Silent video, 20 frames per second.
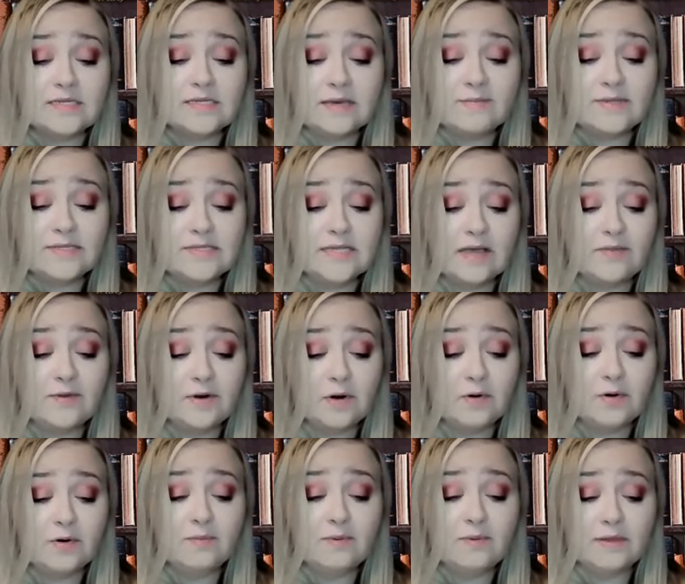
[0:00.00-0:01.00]
Demons had
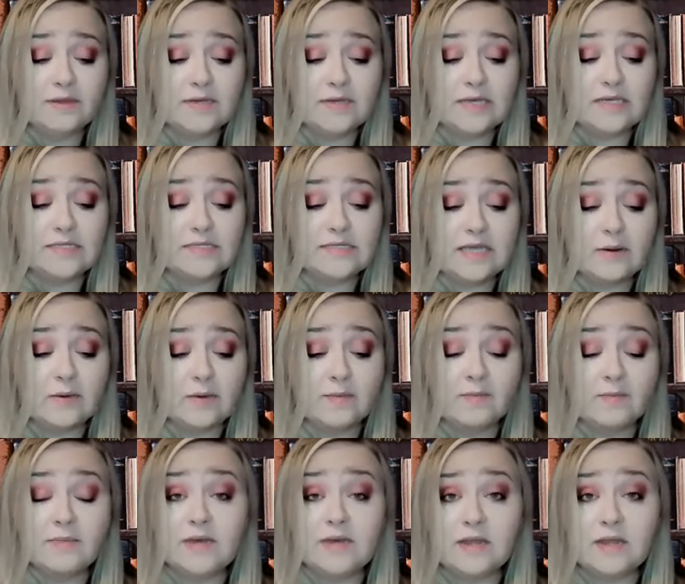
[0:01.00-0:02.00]
their own abilities. They
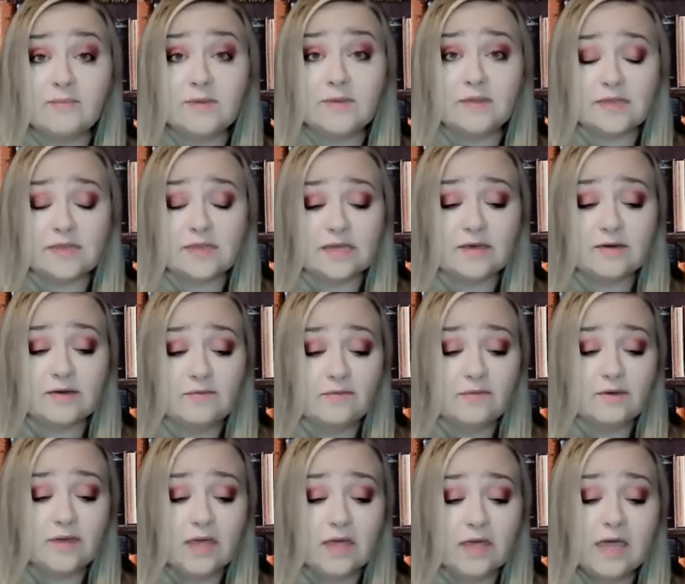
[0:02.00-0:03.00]
were manipulative,
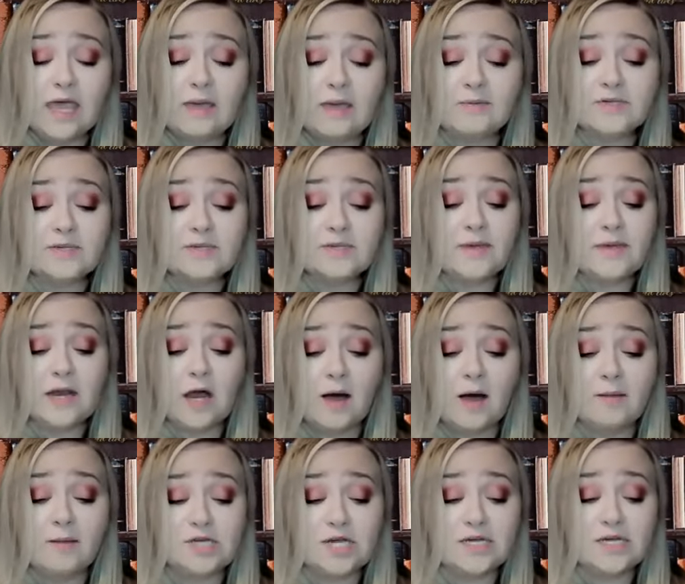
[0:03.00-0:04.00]
able to bend
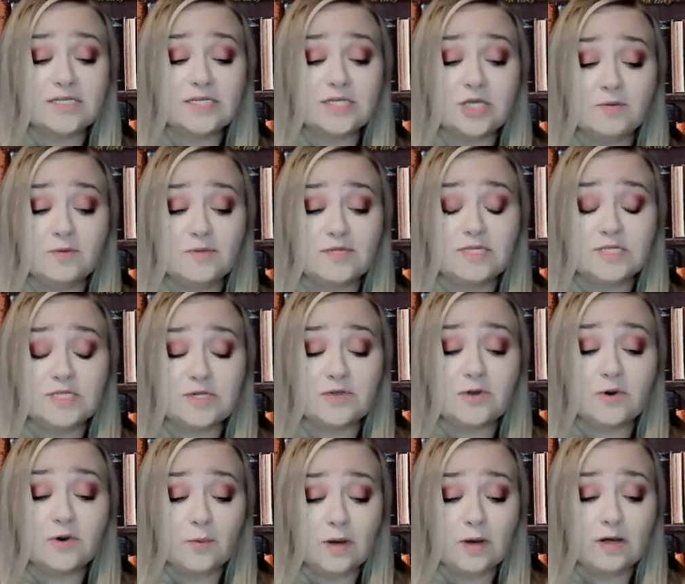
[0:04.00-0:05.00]
objects and humans to
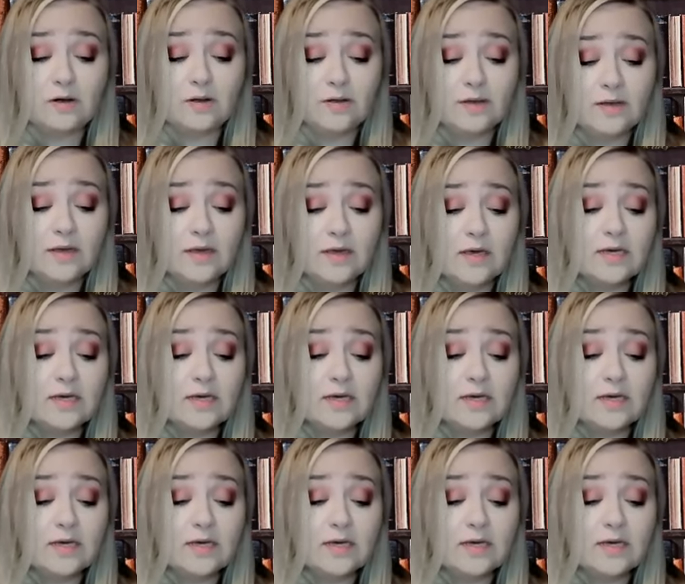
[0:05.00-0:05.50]
their will.